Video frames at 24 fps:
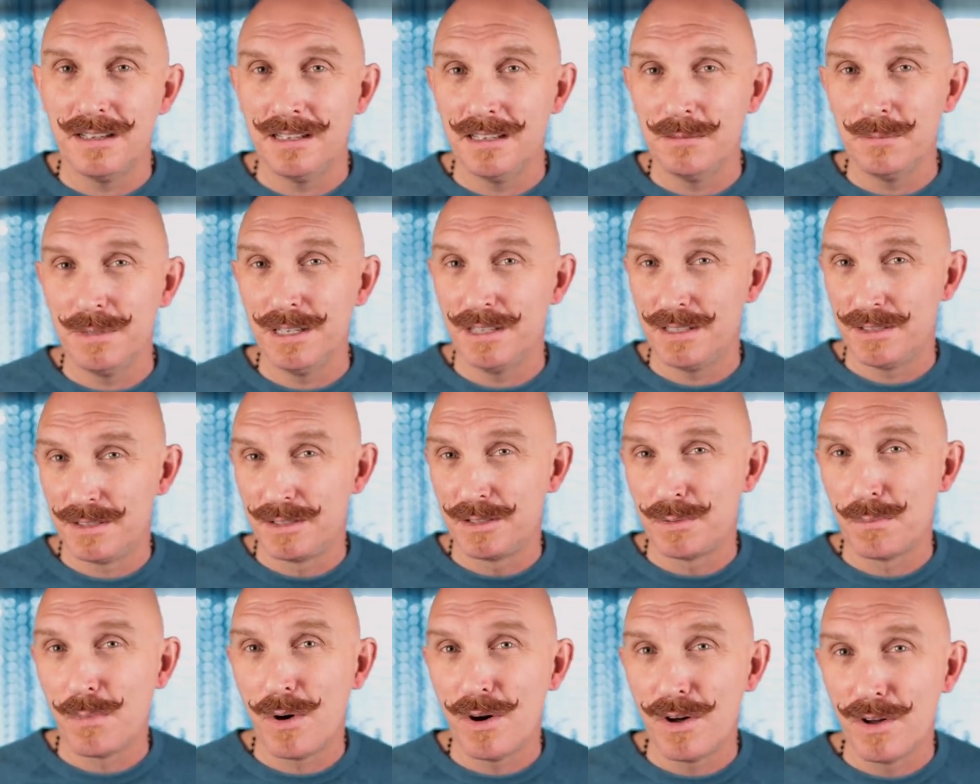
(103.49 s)
Um, it's
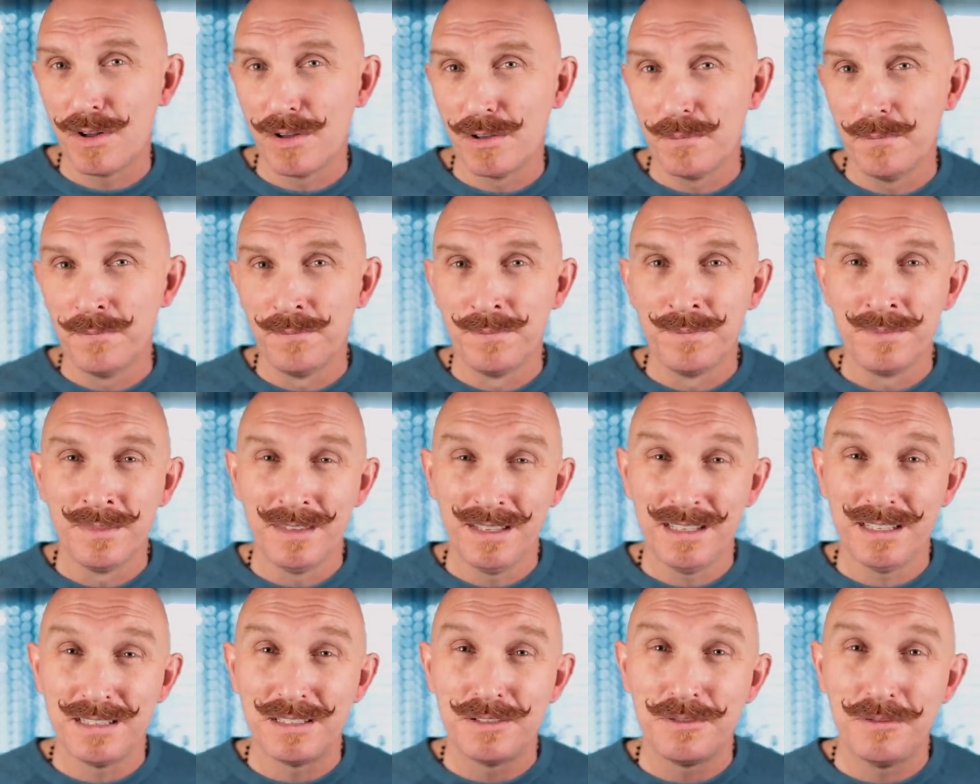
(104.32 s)
small,
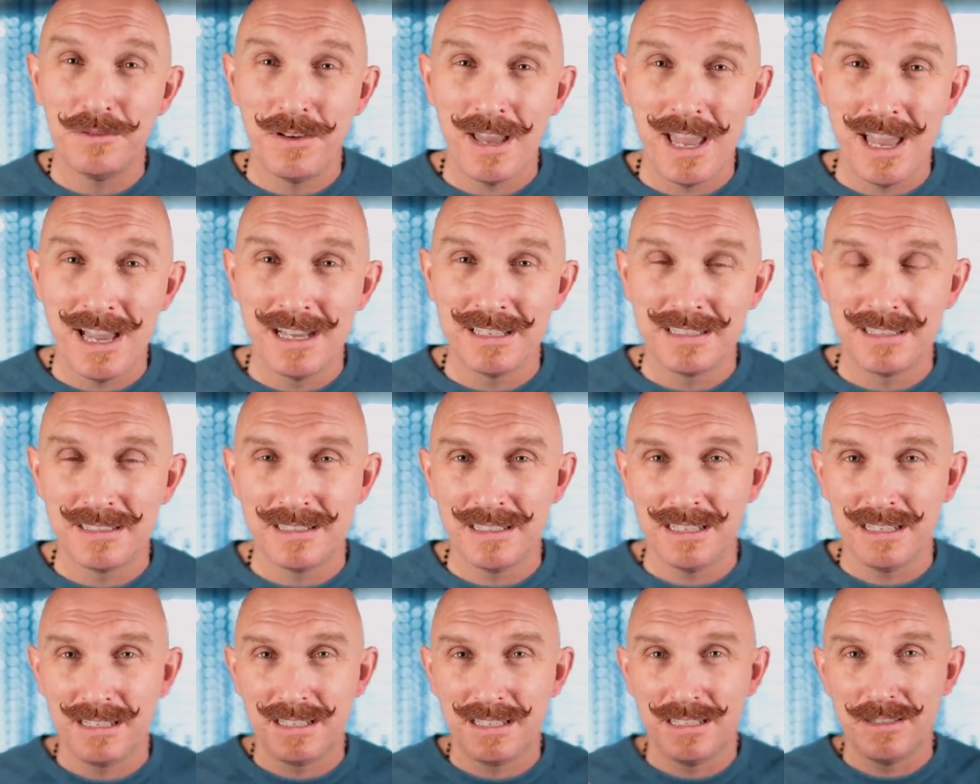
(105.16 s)
it's
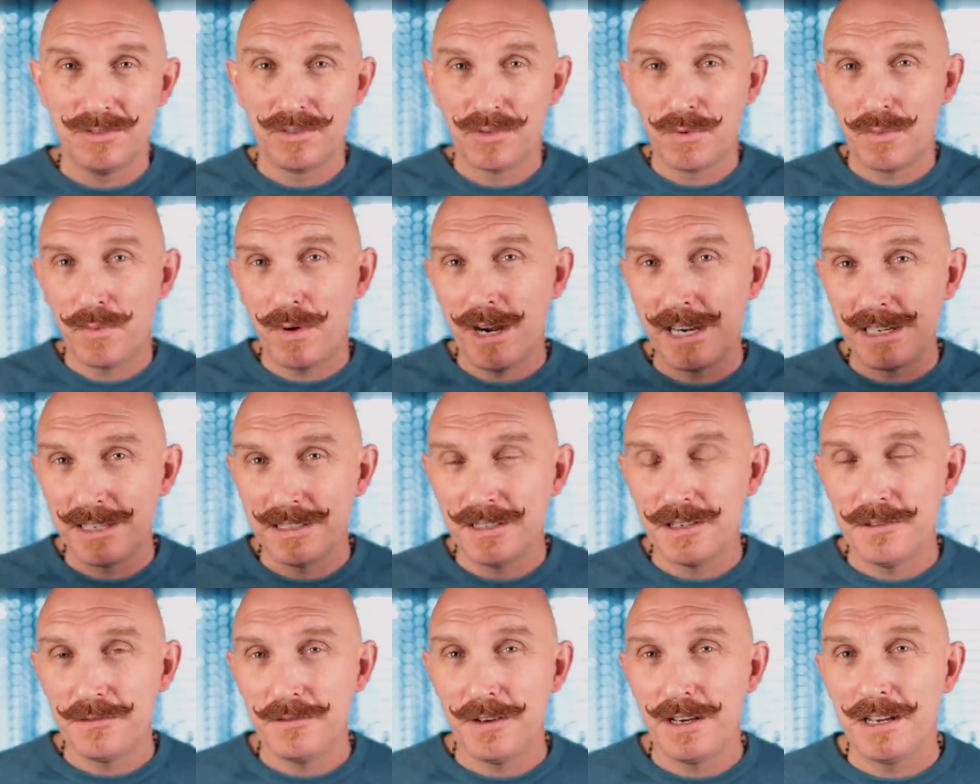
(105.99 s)
fast, it gives a wide
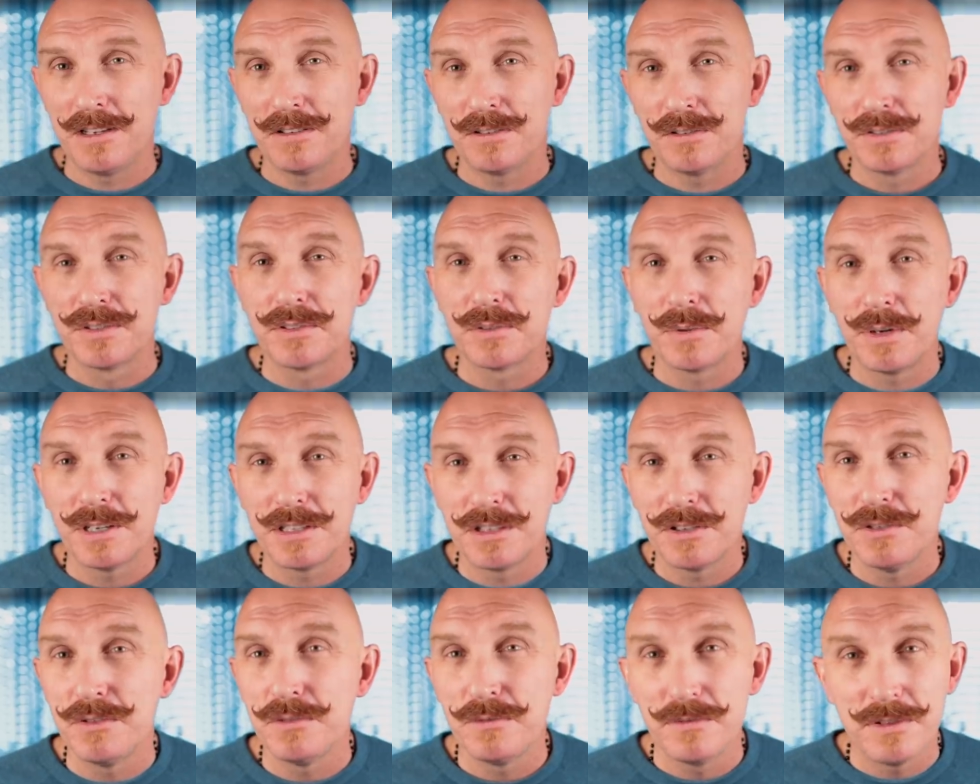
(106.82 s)
enough angle so I
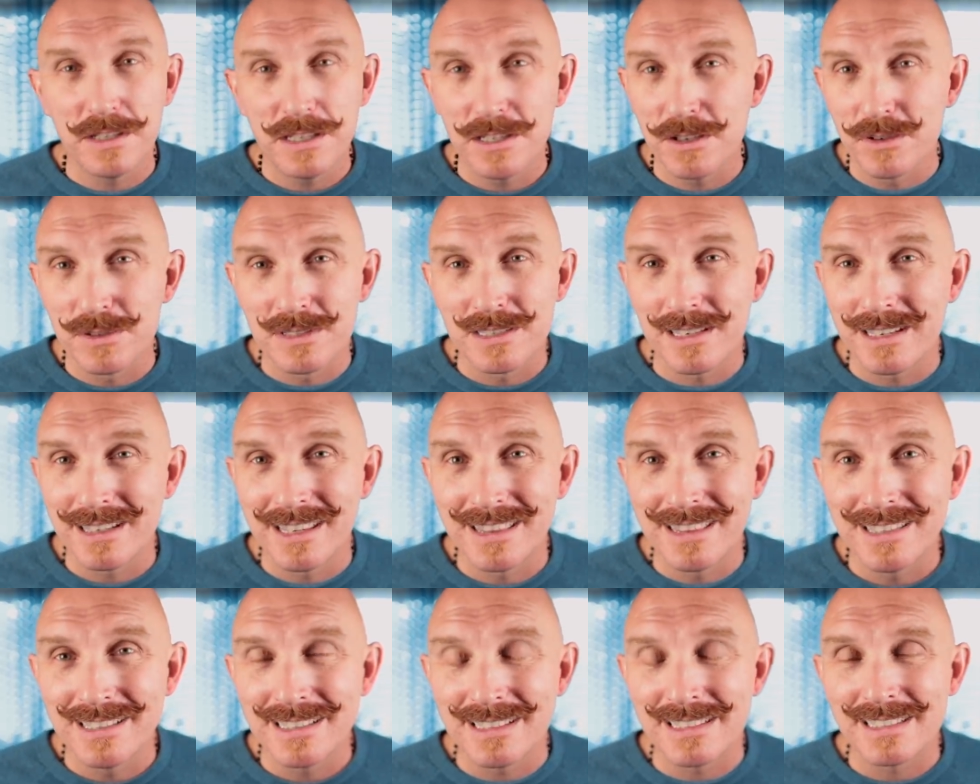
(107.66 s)
can do videos
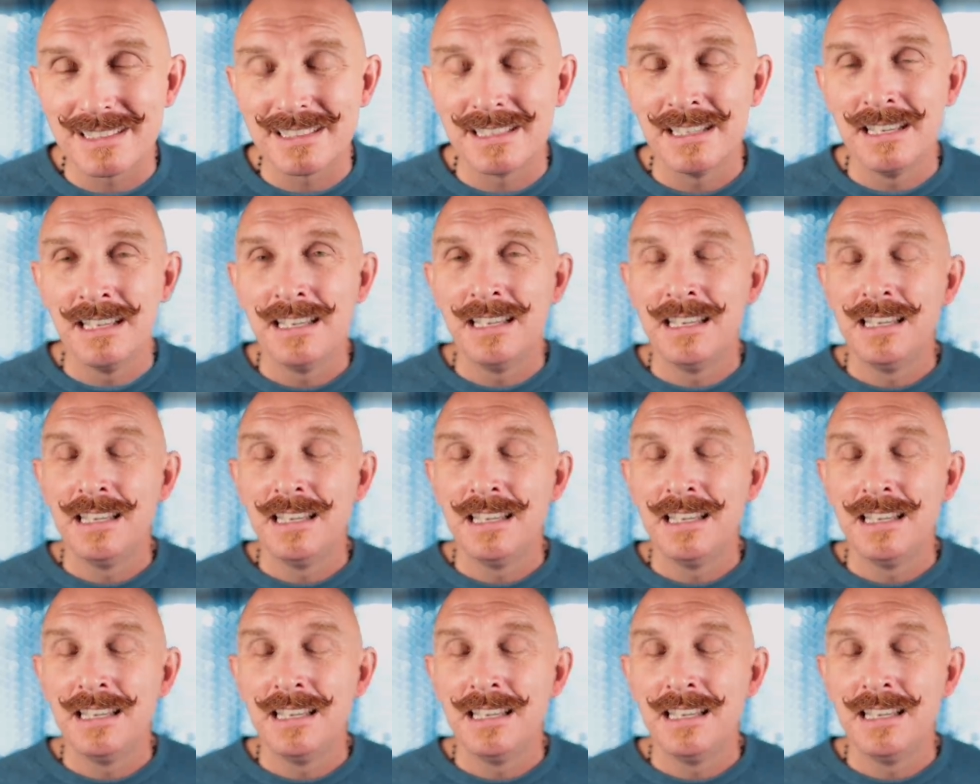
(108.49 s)
like this.